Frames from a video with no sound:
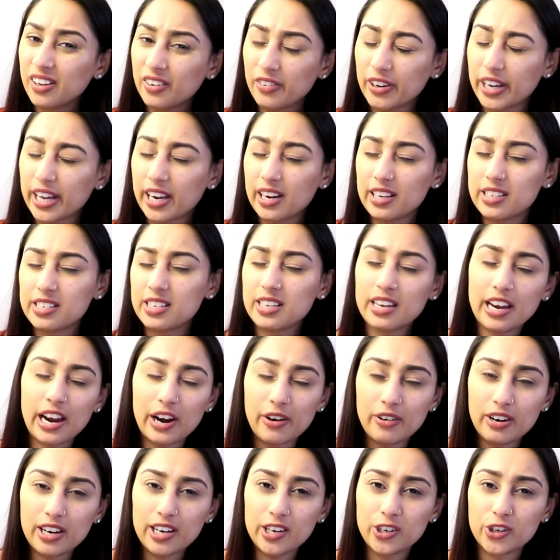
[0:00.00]
reality,
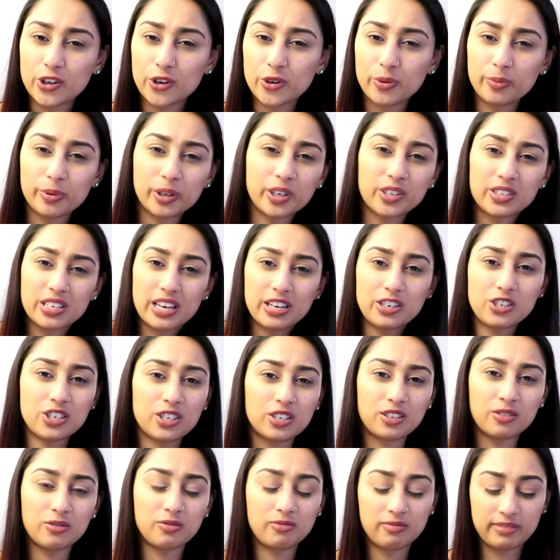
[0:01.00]
I really don't, because I
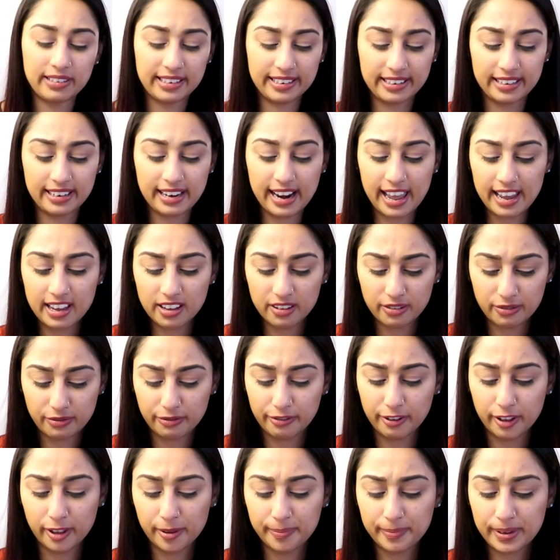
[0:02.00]
just like
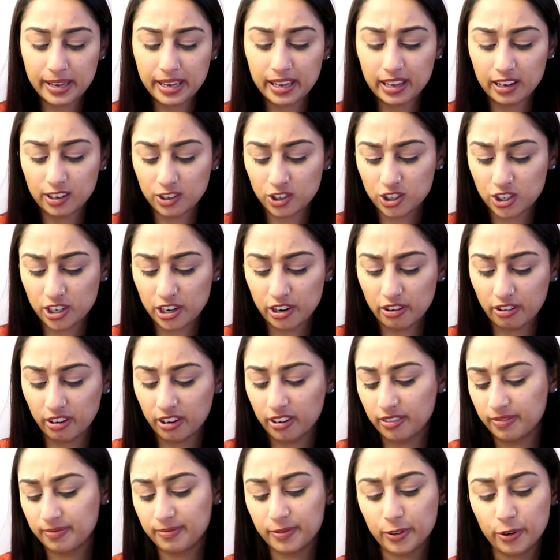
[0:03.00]
filming and
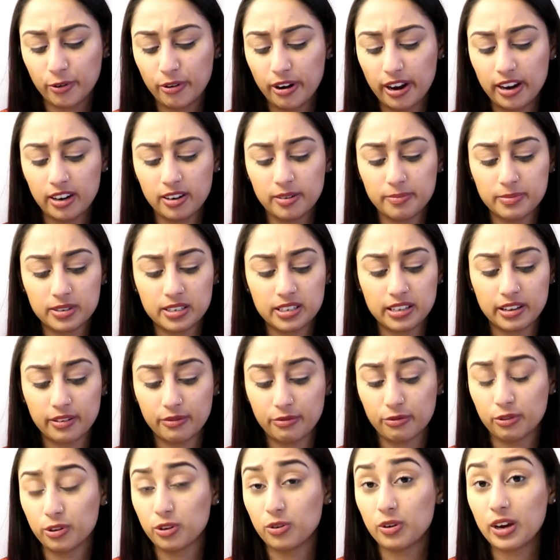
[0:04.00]
sharing random
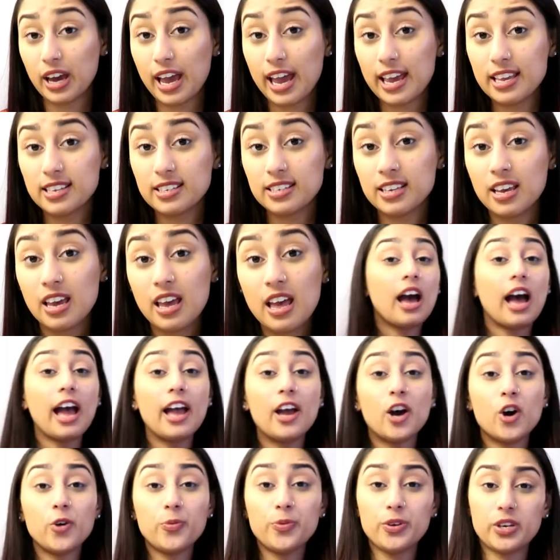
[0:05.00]
stuff with you guys.
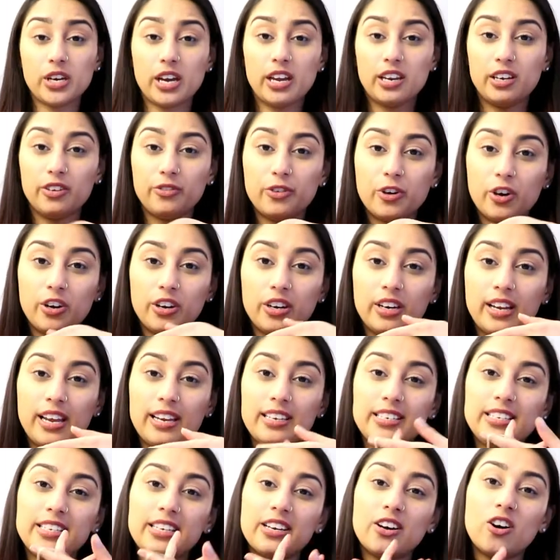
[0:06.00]
I hope you kind of got an
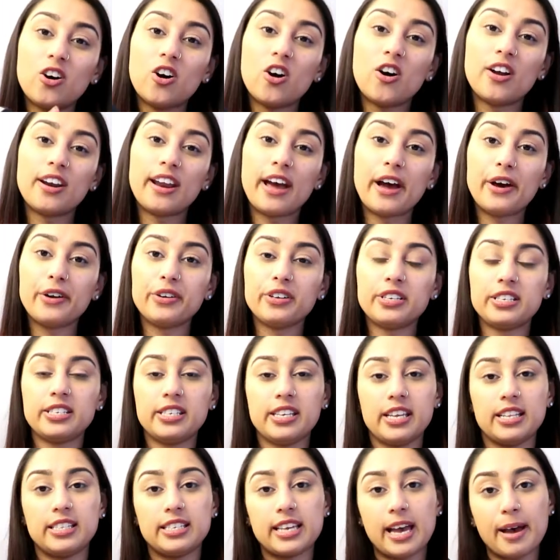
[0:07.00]
idea on how to
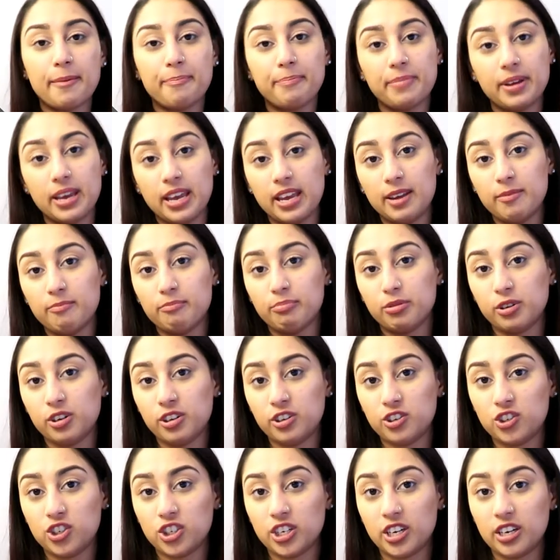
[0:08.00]
set up a
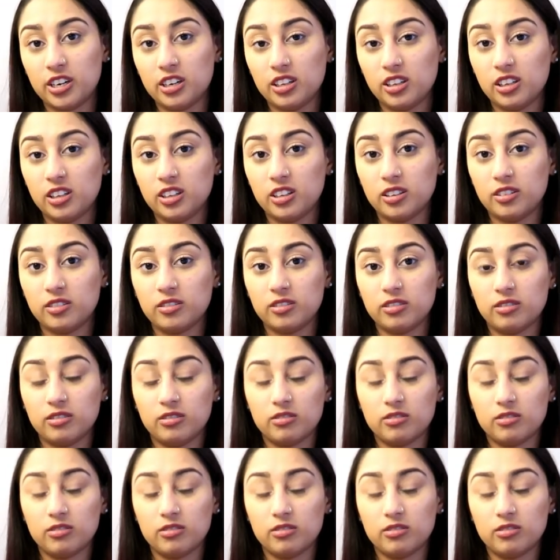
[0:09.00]
bullet journal